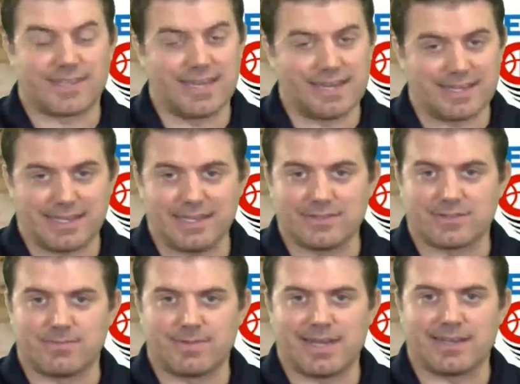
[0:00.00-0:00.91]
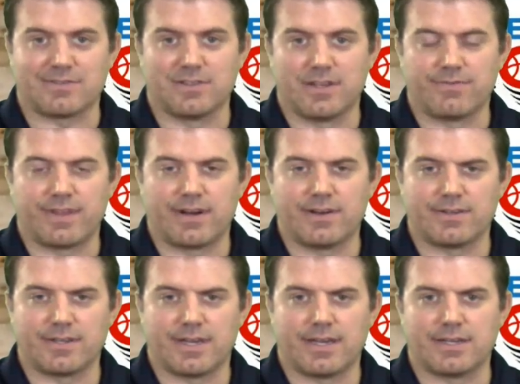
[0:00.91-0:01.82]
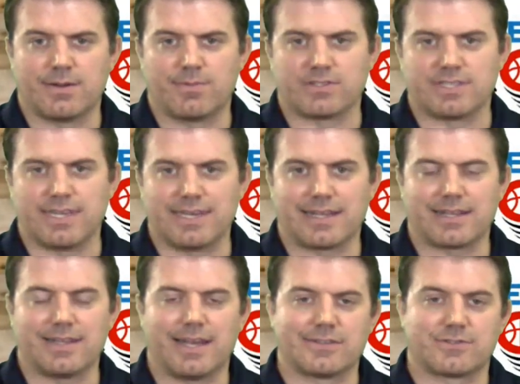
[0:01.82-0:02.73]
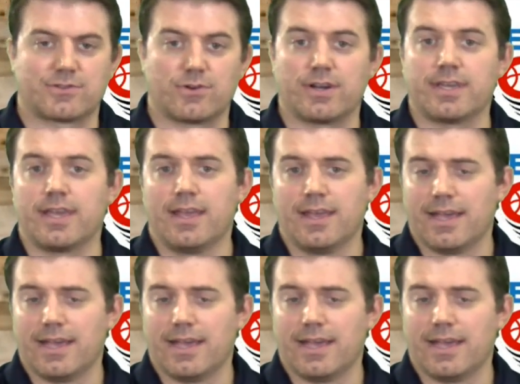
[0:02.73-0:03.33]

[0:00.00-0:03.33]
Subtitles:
Kennett getting some nice love there at number 10 in Class 3.